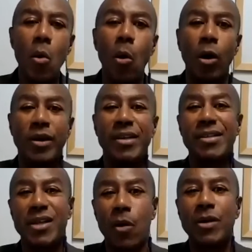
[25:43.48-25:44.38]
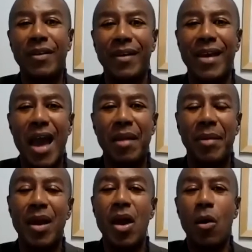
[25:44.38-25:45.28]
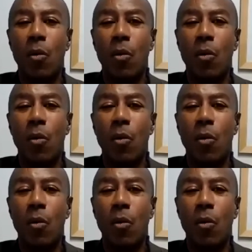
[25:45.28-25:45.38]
Or you could just go into the academy,